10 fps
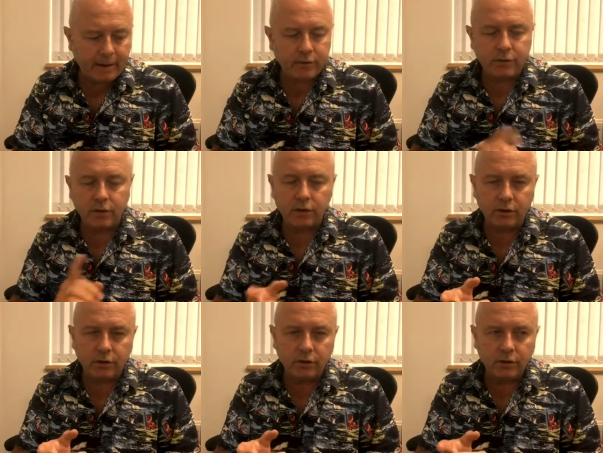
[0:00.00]
even
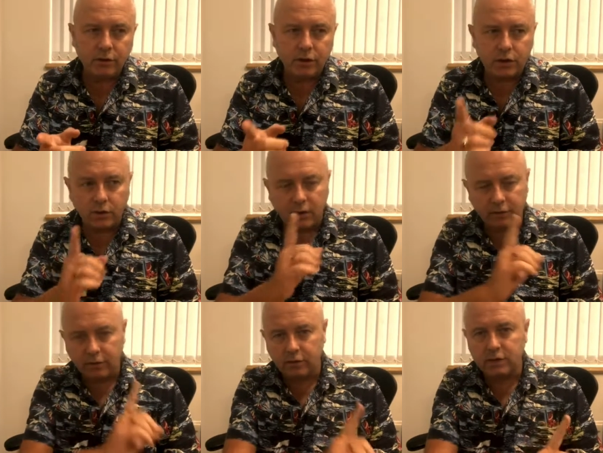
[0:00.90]
though you are
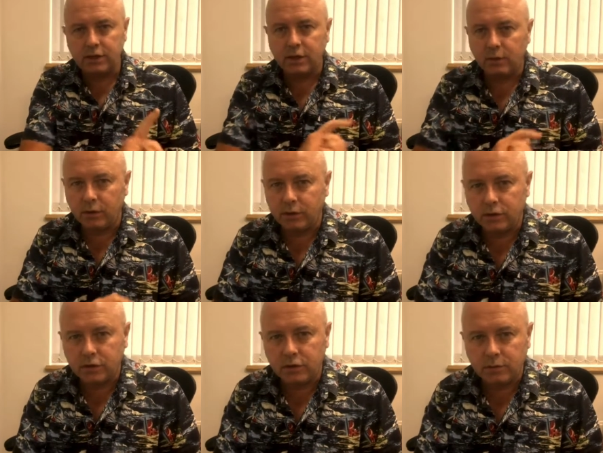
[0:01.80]
focusing on what the
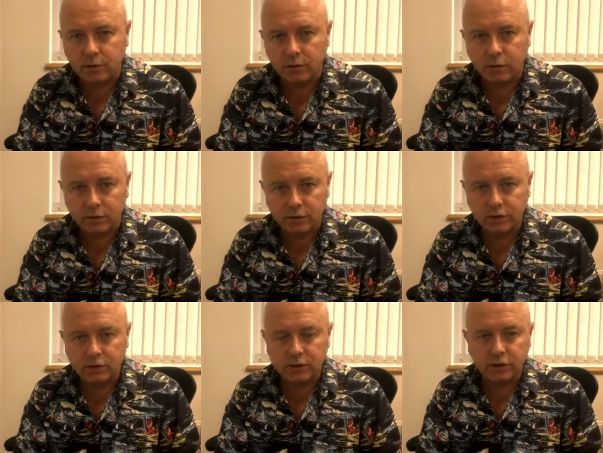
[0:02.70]
customer
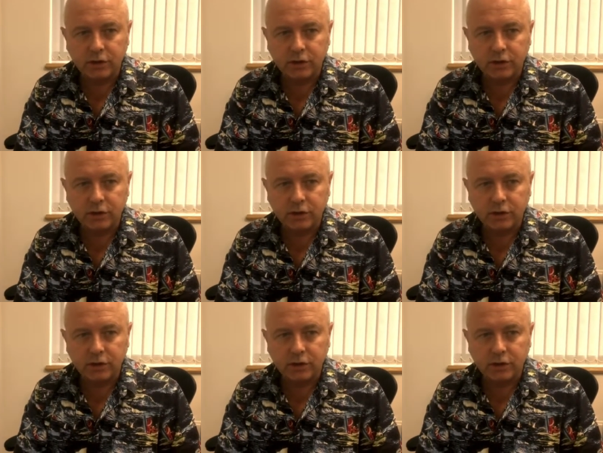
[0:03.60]
wants